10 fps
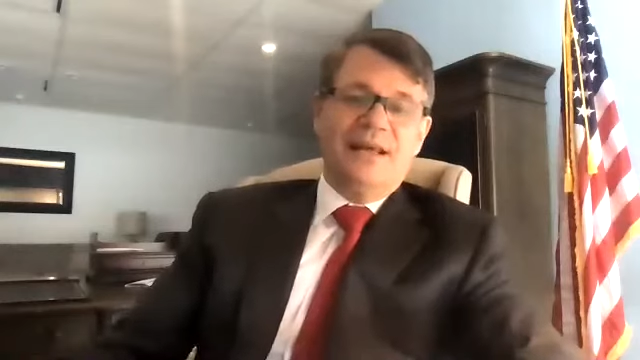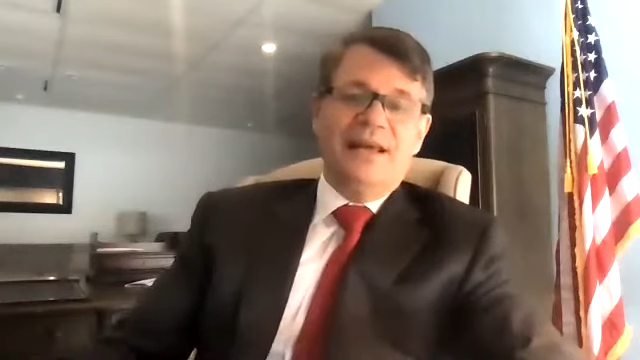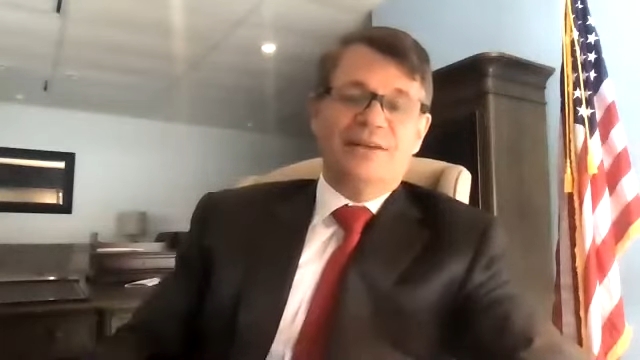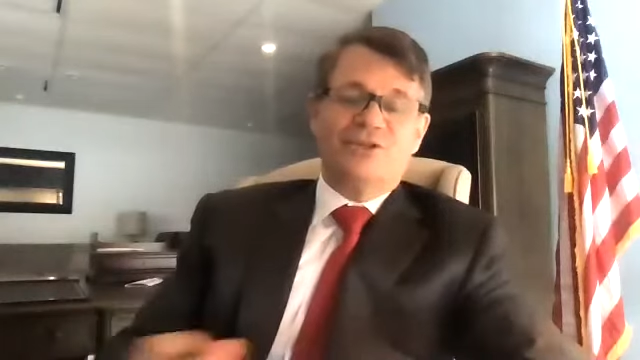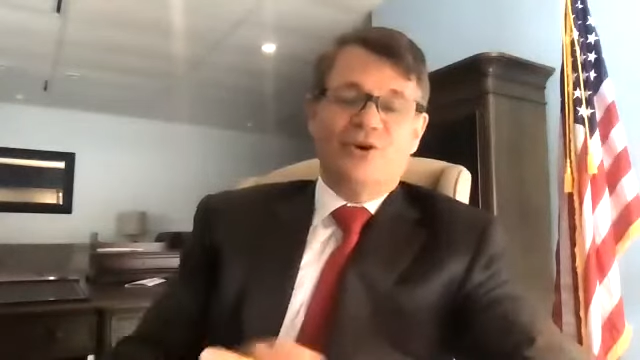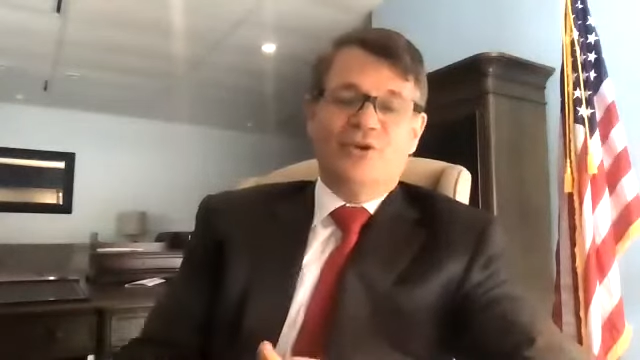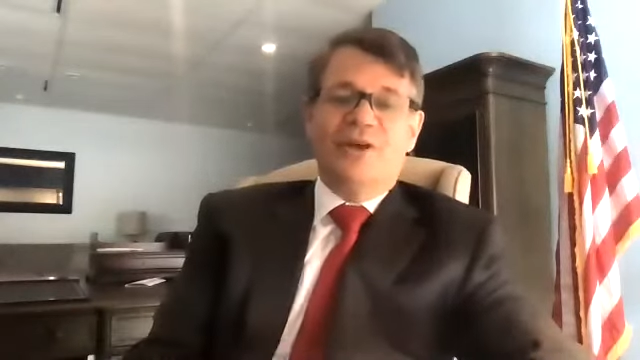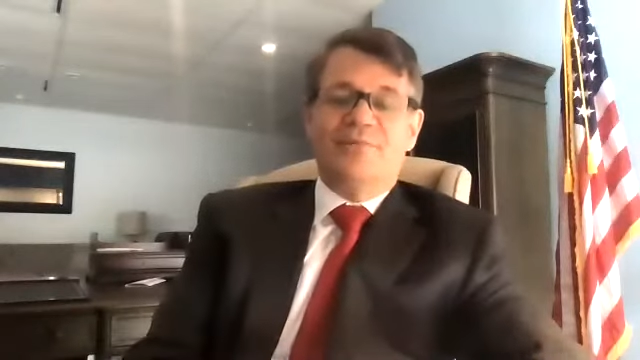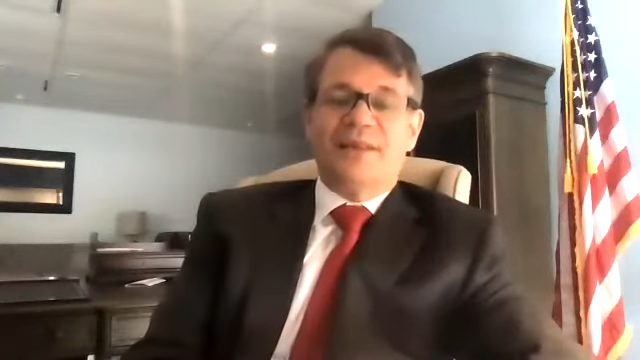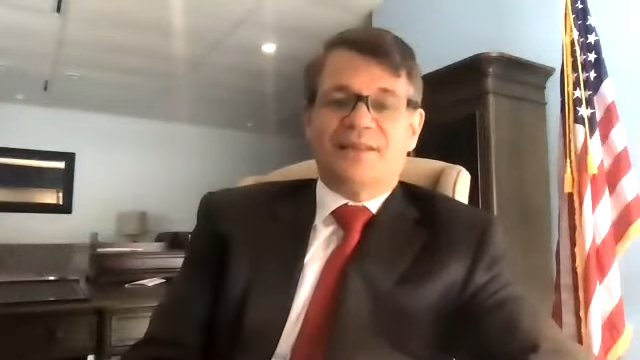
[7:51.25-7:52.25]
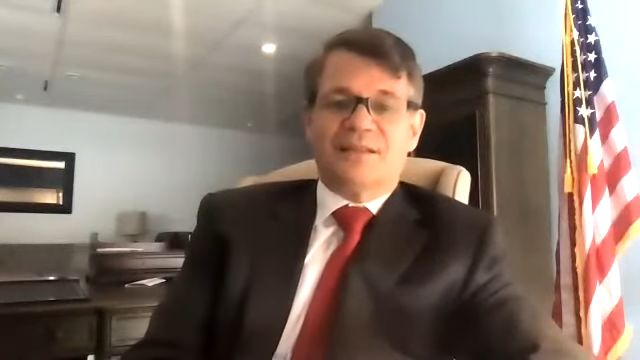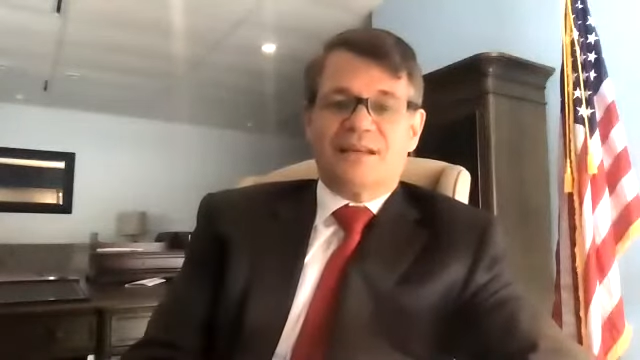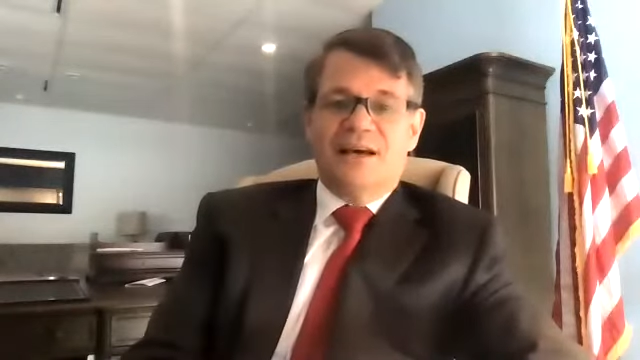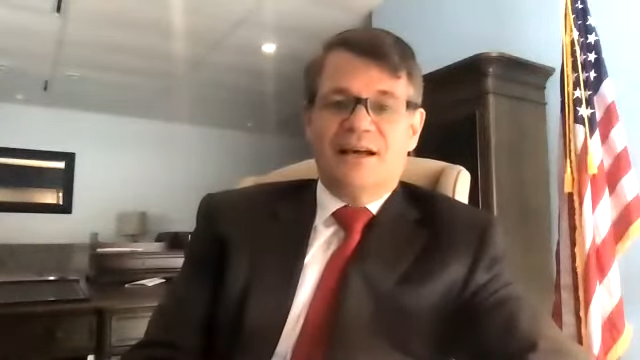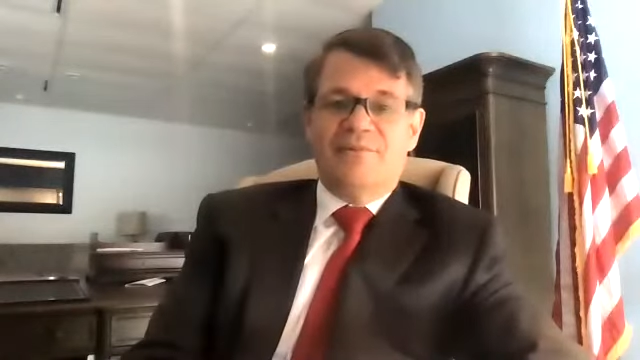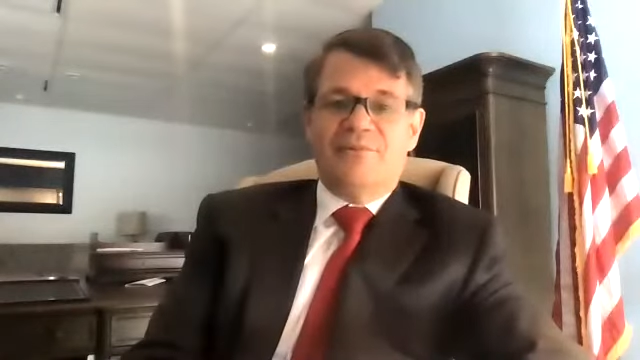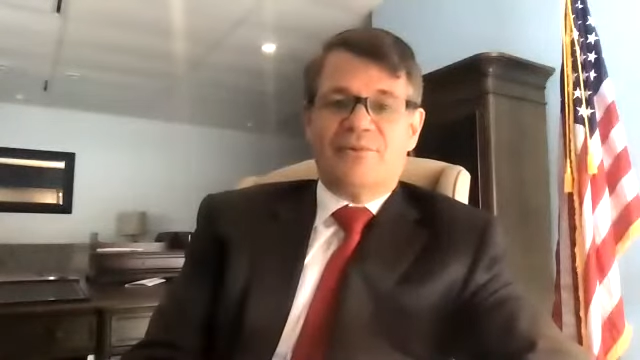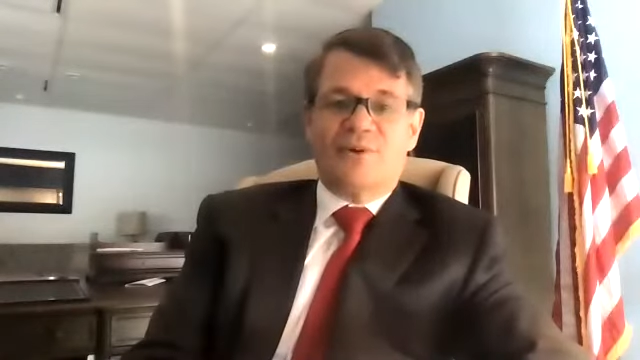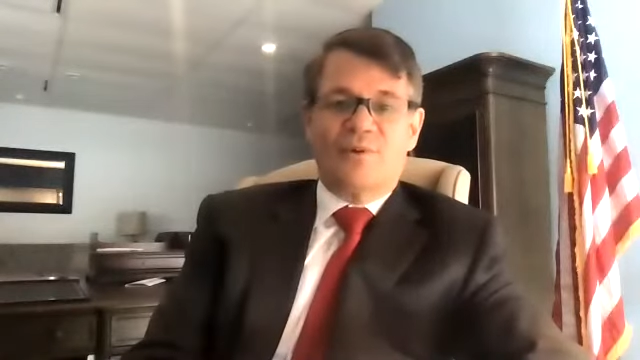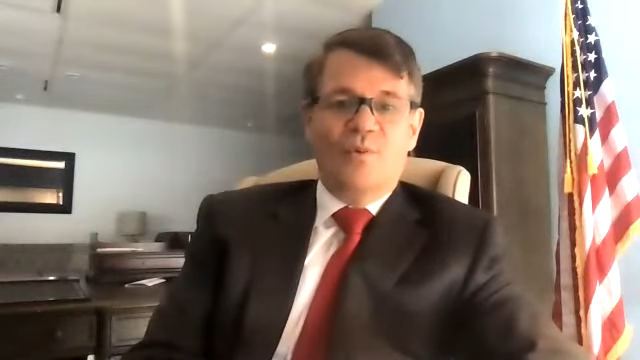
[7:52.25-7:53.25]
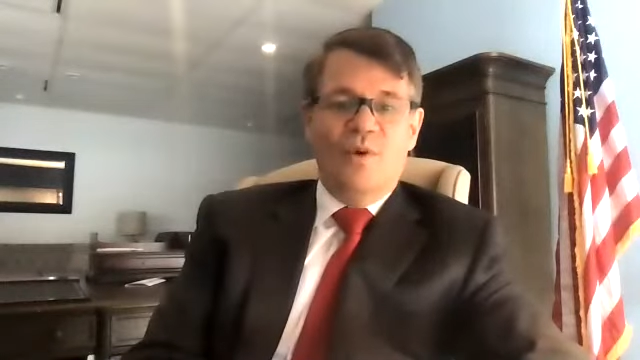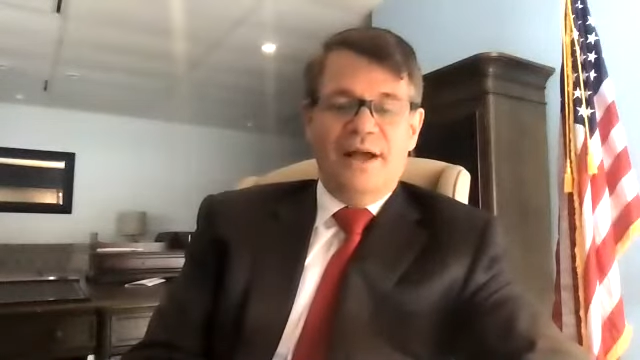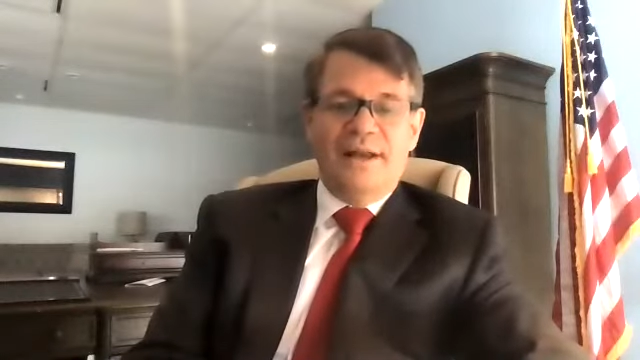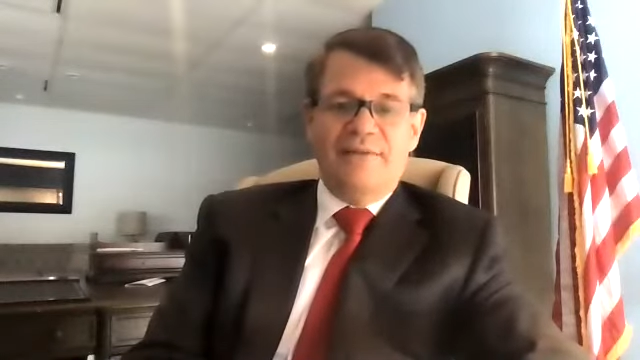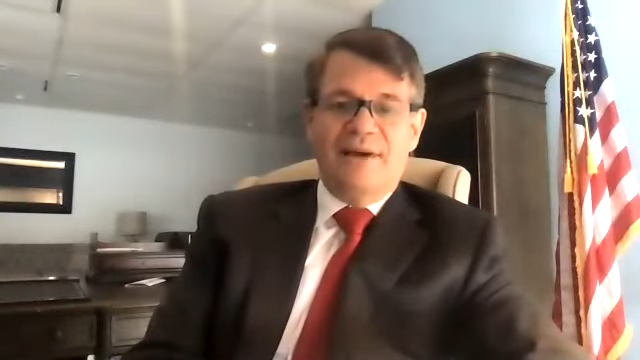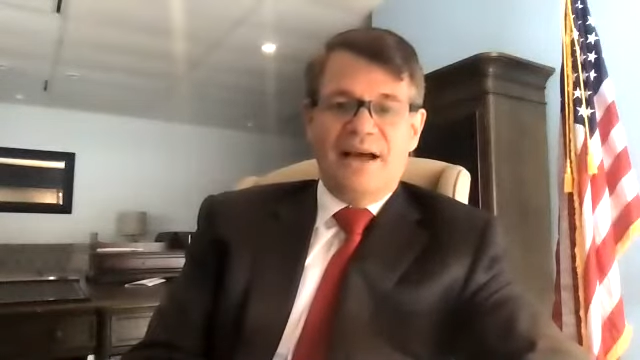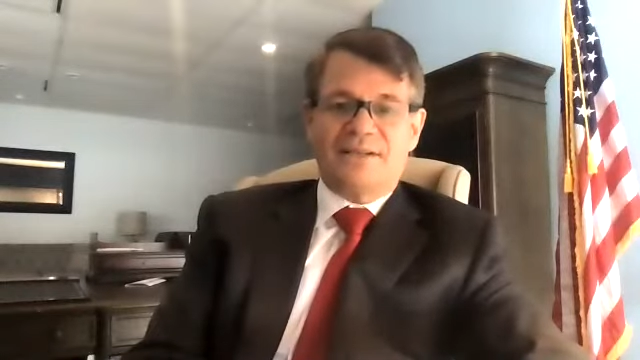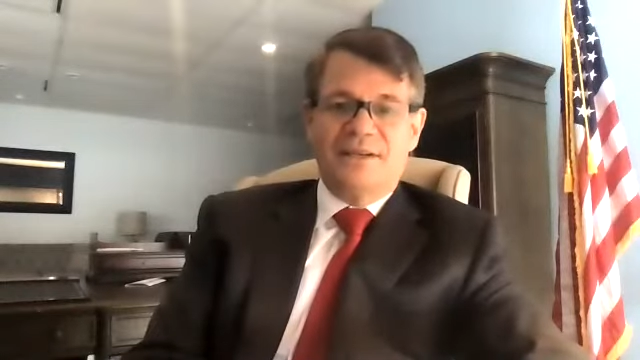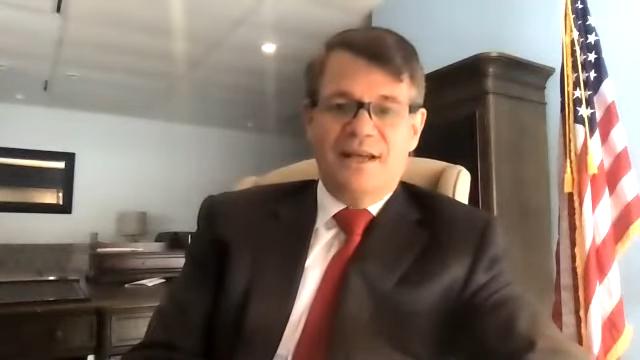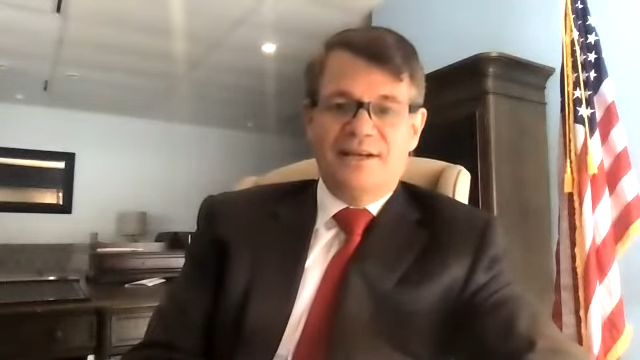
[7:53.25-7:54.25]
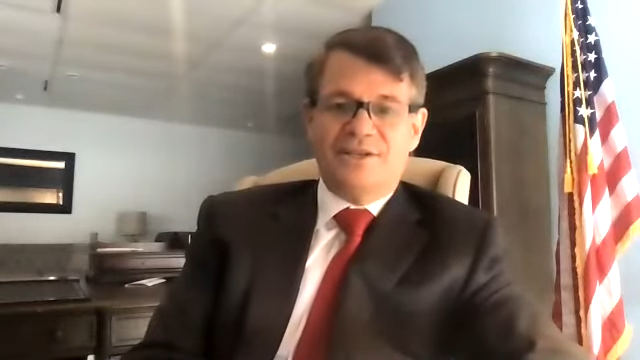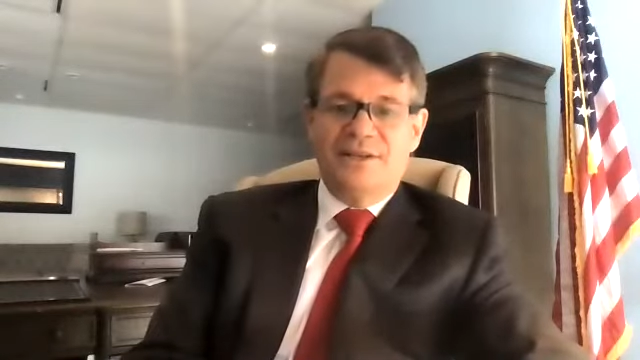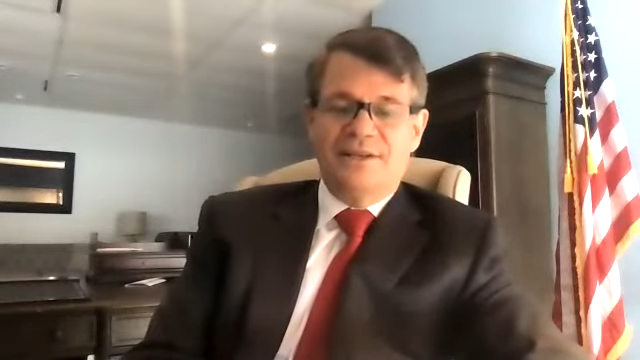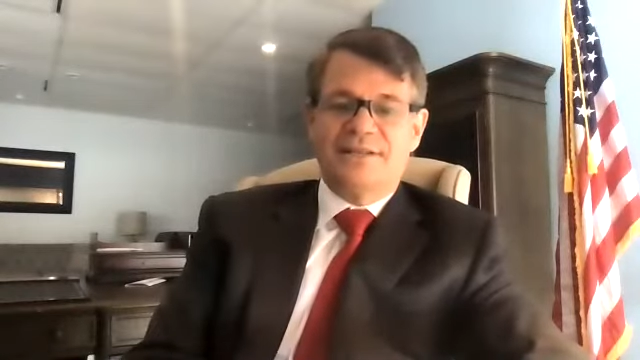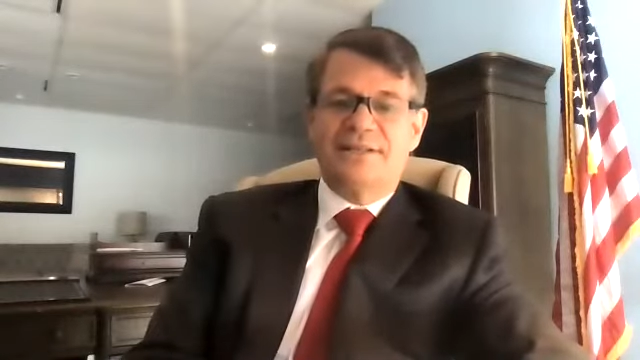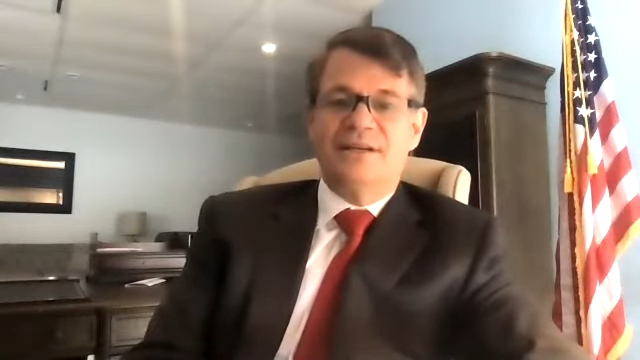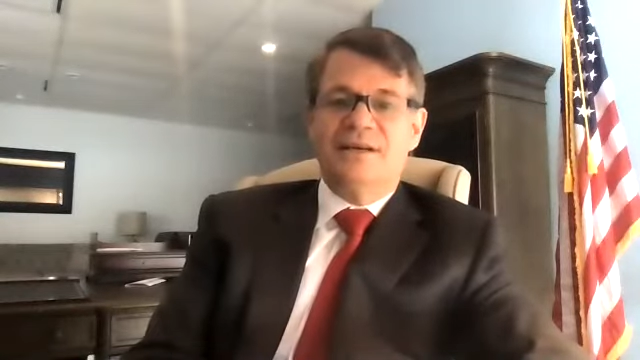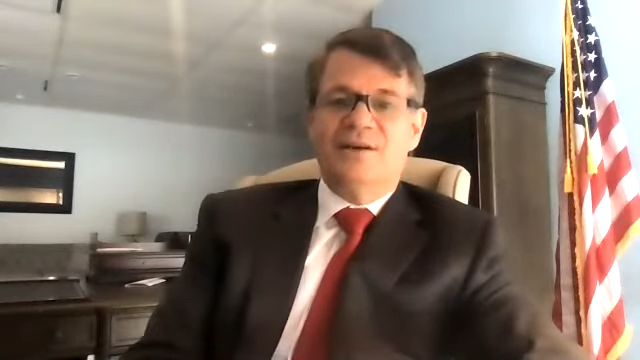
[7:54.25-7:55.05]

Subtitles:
and told them that the time for 1A vaccinations